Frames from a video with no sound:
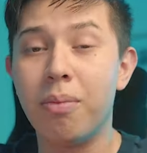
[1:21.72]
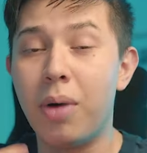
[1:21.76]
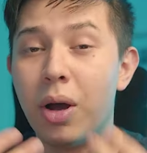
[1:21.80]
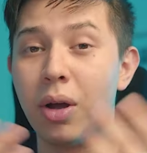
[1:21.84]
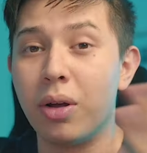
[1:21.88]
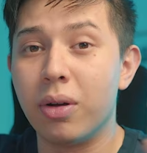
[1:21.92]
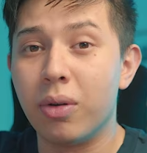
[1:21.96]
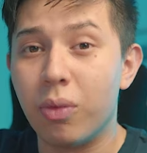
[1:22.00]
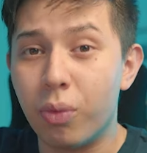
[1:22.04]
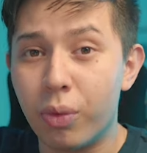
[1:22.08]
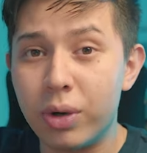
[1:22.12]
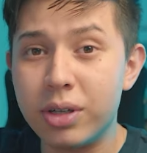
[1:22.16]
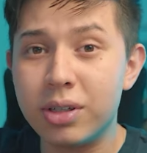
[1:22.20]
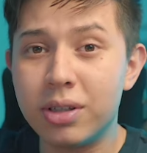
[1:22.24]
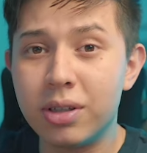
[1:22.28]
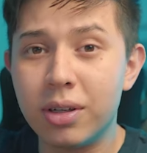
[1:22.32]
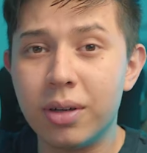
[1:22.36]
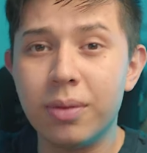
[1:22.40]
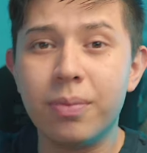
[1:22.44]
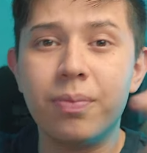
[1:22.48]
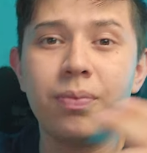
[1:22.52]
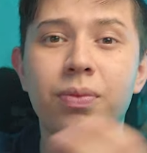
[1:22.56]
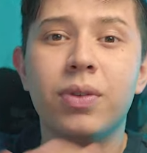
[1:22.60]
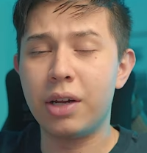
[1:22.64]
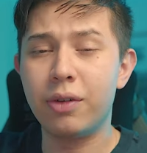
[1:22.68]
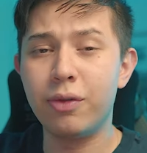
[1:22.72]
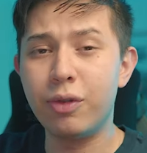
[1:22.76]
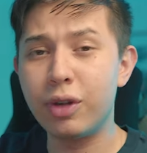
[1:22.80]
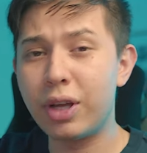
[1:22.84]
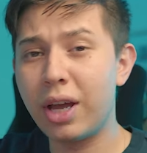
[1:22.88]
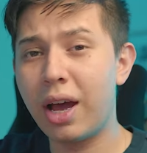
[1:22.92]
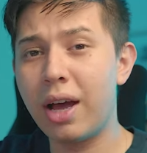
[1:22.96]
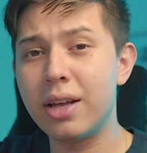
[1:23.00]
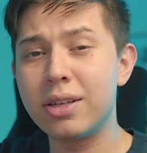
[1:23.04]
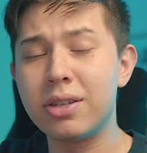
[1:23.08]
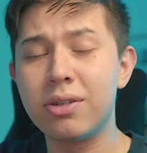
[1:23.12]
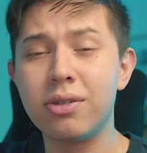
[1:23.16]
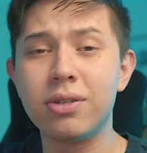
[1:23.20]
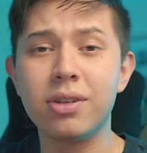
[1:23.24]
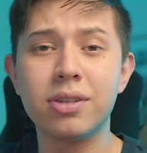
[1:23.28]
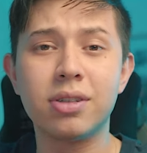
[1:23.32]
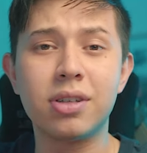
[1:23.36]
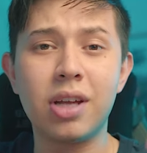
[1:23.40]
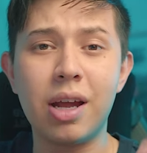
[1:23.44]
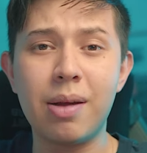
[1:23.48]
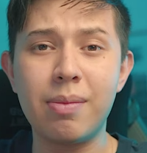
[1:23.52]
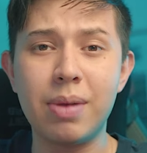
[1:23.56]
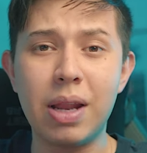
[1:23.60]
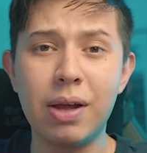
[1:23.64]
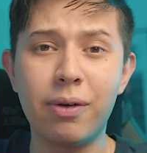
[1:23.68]
my wisdom. And if you guys are on the
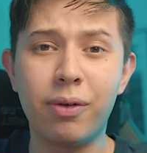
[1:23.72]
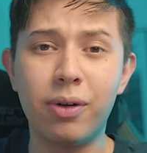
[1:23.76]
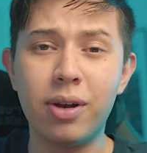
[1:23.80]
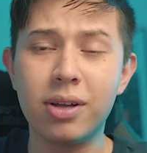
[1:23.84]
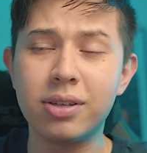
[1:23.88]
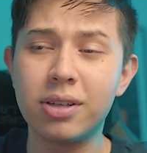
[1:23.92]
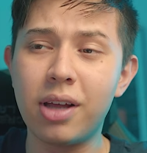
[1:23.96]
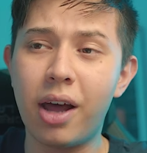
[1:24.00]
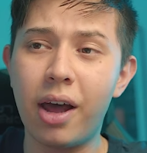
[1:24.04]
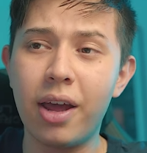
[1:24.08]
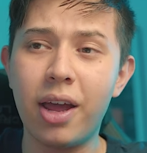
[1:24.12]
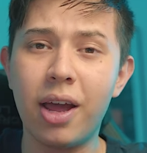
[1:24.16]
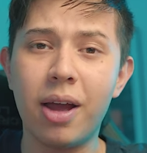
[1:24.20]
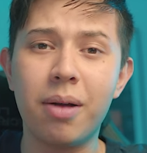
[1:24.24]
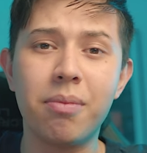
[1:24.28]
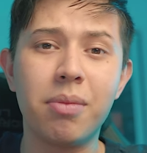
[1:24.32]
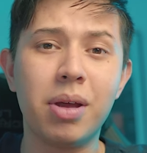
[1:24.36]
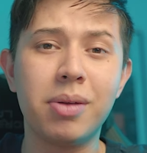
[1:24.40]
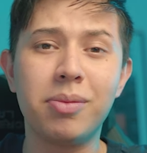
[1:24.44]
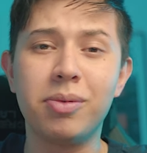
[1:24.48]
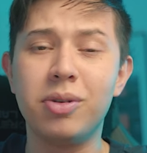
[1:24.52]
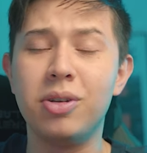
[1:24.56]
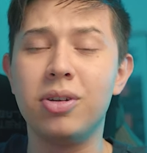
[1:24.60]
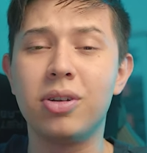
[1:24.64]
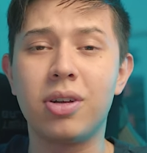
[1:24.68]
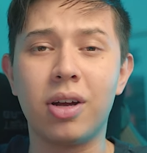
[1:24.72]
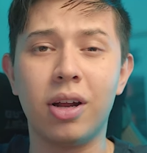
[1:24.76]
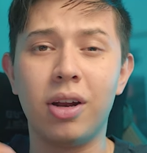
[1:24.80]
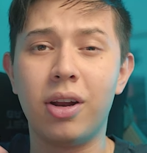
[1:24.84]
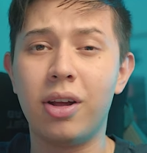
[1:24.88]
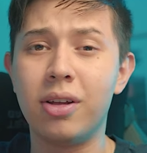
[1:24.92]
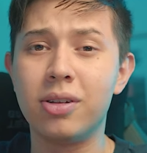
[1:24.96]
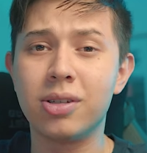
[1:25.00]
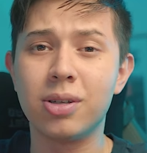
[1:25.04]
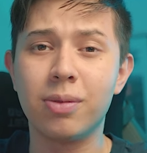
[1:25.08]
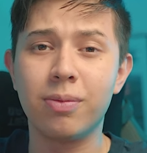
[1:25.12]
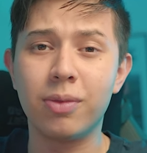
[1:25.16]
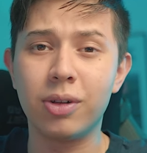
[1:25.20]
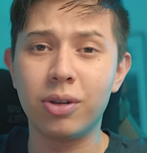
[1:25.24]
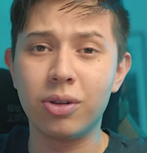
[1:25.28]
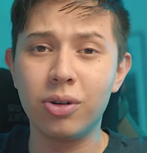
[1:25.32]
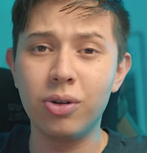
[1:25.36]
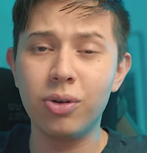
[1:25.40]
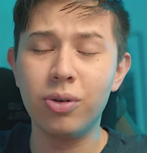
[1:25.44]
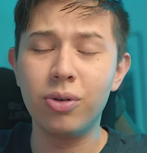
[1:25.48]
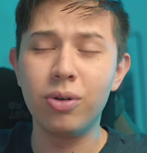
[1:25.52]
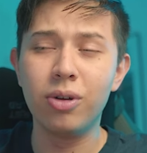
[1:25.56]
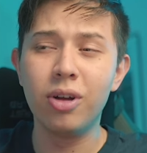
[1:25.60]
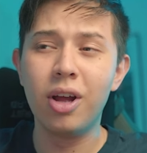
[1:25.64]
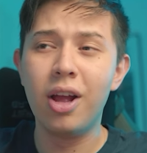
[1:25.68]
same level as I am, maybe you can learn something
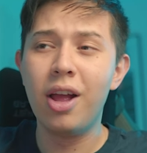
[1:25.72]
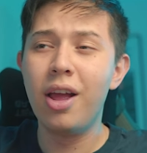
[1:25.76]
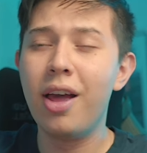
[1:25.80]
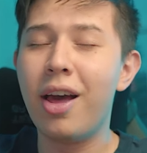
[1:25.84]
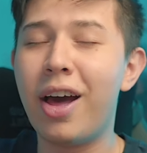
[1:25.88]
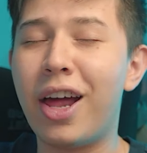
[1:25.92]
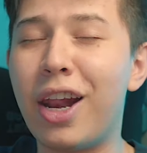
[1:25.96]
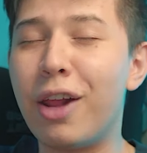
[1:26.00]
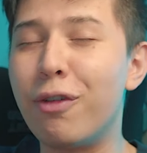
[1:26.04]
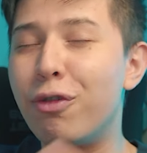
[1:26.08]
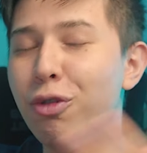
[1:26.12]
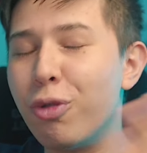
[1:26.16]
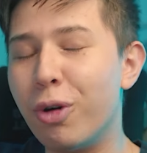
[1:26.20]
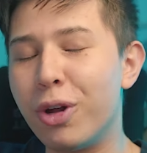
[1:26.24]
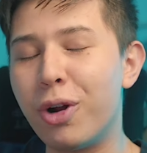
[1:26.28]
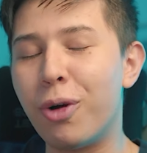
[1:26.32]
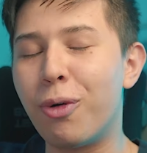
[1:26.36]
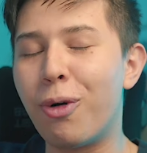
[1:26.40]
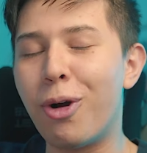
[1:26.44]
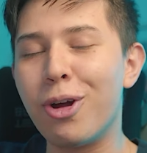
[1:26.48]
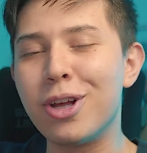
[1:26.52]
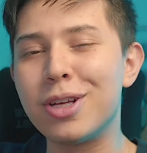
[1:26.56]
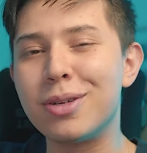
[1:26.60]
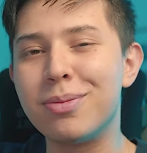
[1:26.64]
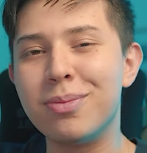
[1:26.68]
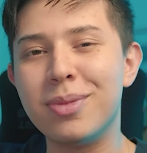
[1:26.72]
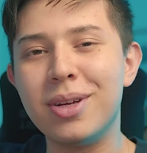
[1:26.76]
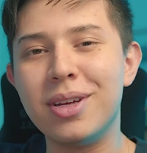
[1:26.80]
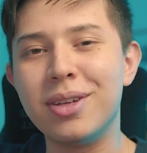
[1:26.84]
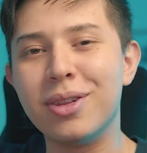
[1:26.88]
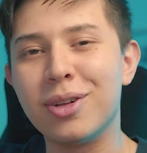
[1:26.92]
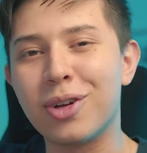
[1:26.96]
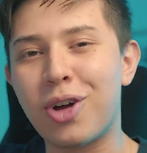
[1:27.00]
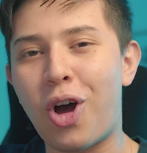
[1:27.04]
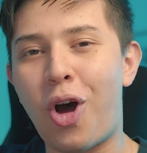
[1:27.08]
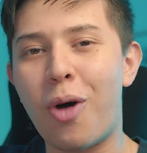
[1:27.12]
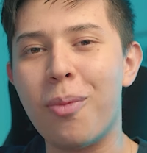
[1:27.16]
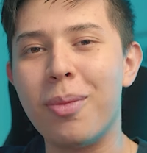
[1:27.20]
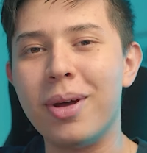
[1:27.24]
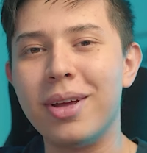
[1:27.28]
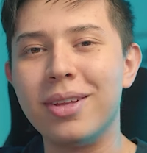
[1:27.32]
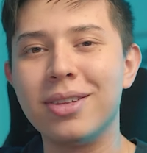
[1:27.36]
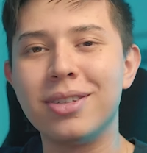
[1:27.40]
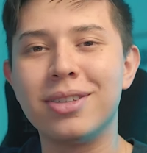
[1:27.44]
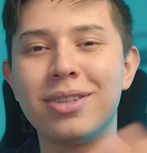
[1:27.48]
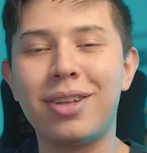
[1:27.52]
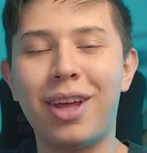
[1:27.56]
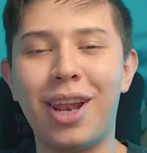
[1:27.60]
new. And if you want to roast me in the comments